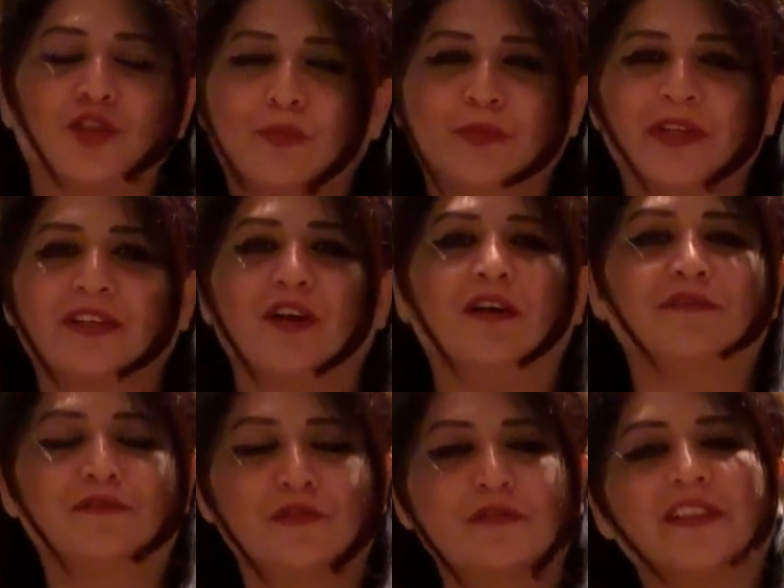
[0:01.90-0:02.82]
topic
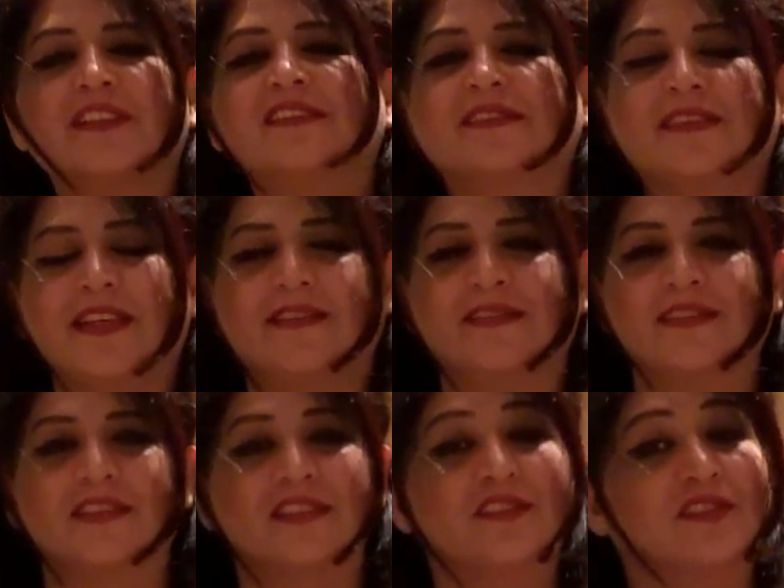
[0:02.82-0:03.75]
of today's
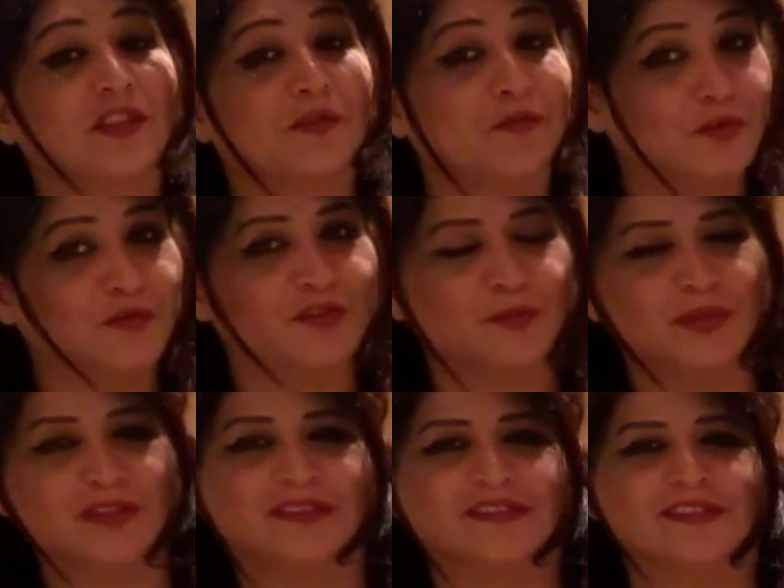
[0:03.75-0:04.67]
lesson is
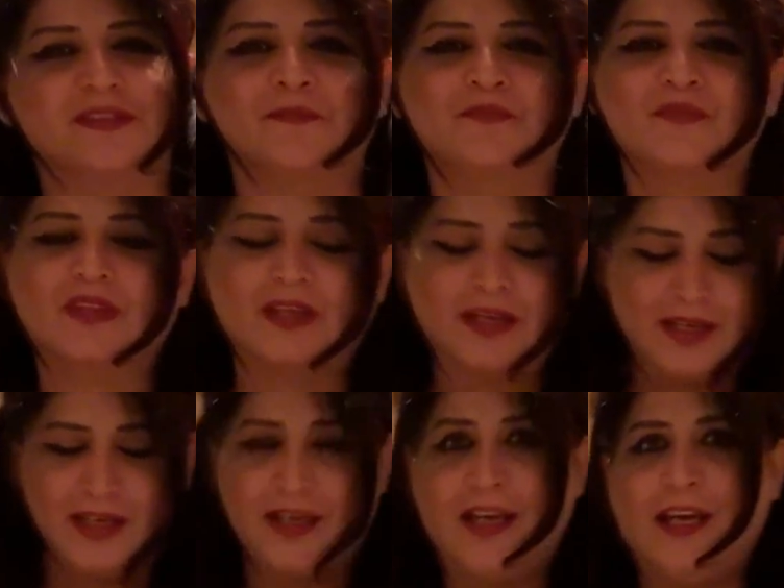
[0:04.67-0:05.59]
confusables.
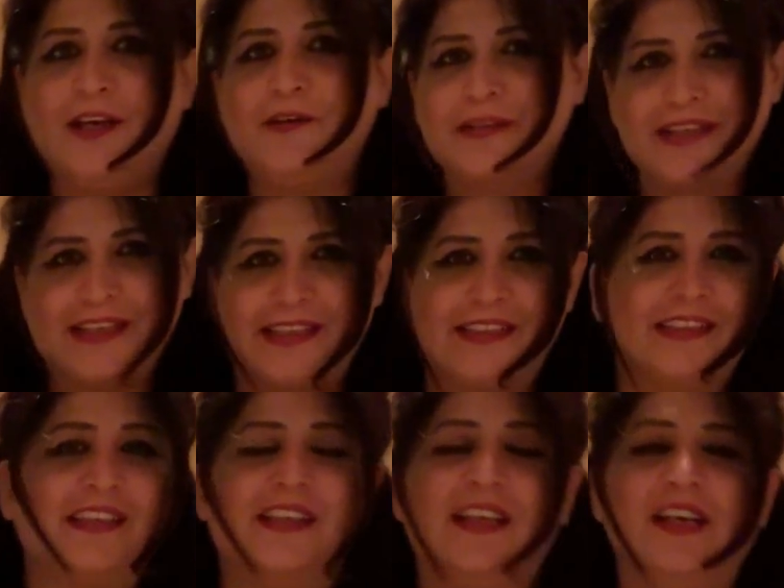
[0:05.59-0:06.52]
Okay,
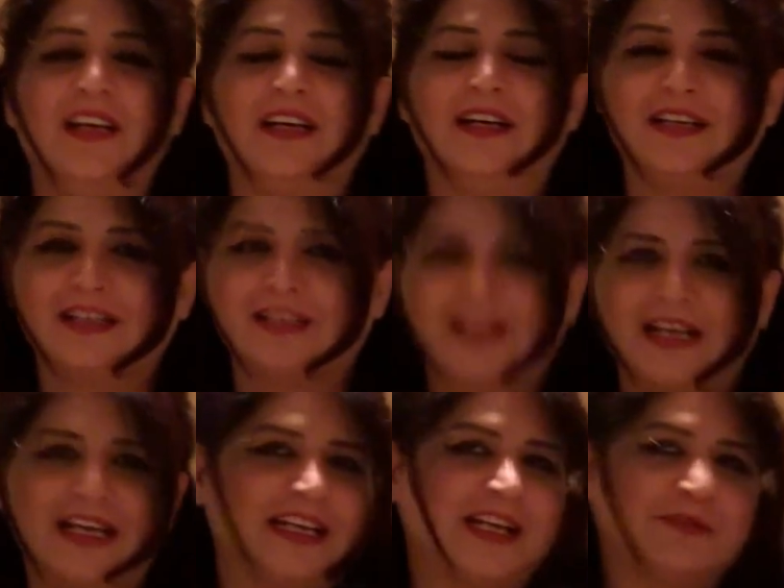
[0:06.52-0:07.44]

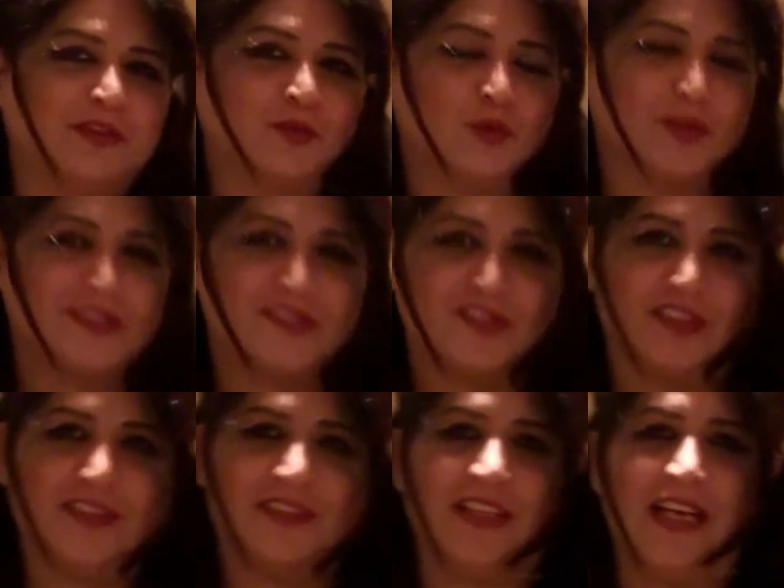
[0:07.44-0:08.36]
I have a
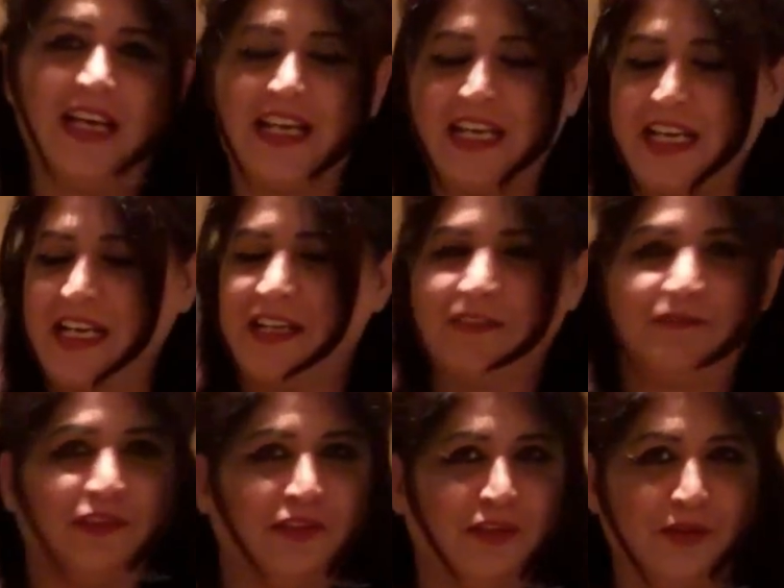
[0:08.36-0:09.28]
question. I
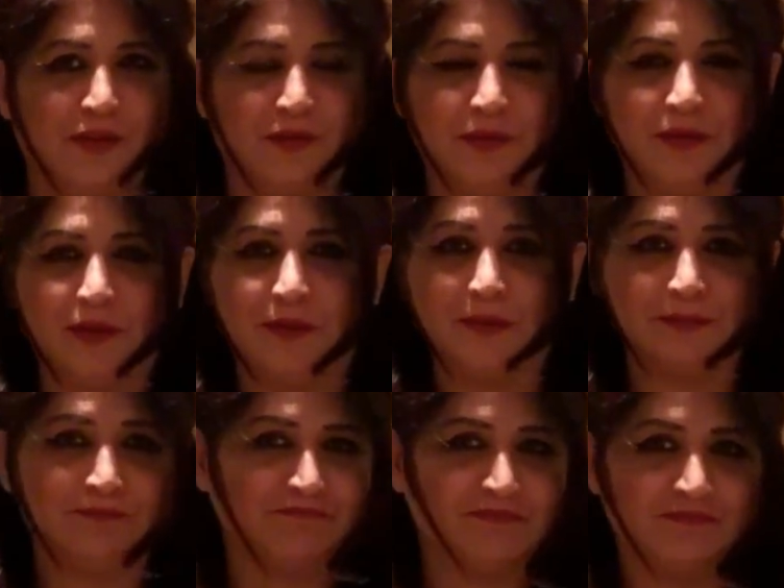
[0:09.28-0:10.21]
have
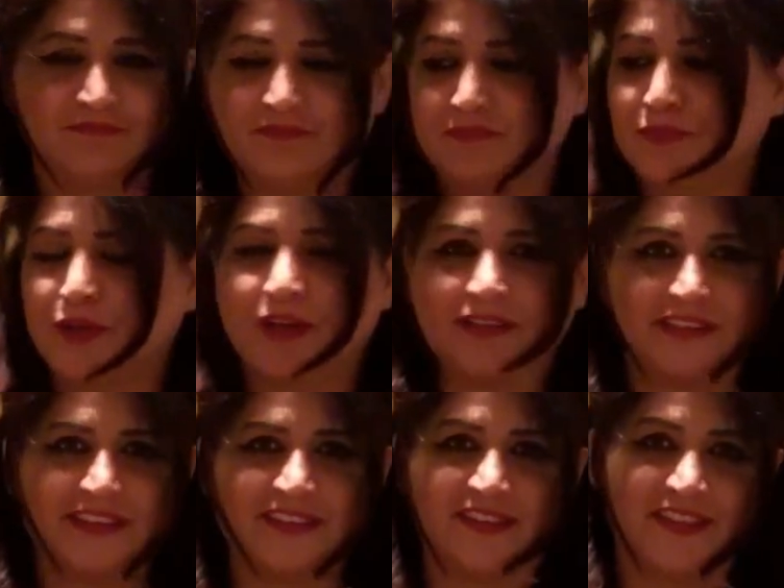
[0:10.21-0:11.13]

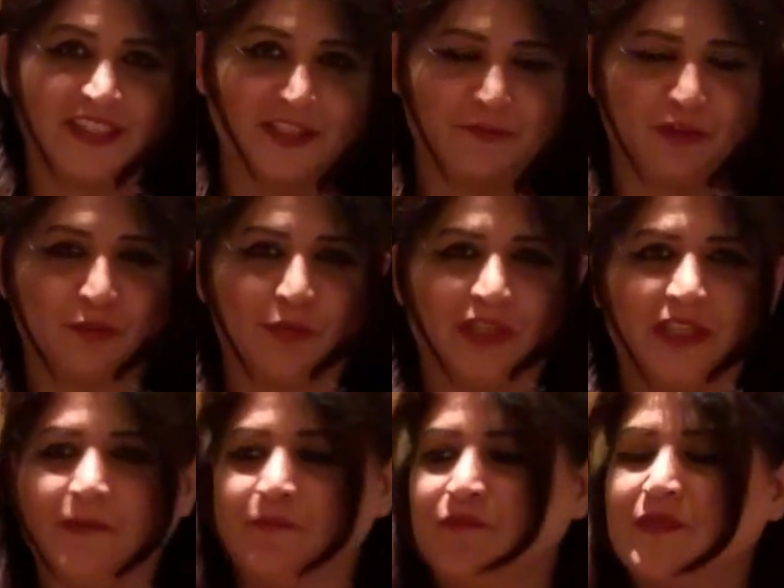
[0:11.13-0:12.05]
brought this key with
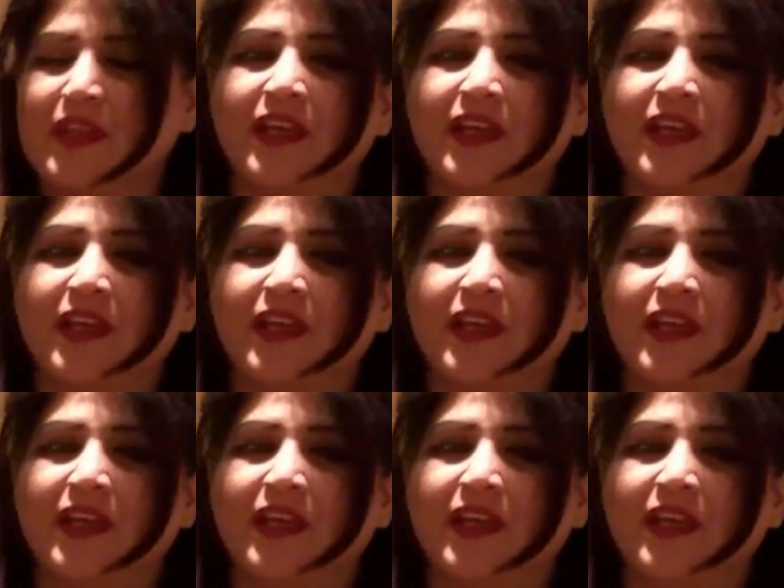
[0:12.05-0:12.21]
me,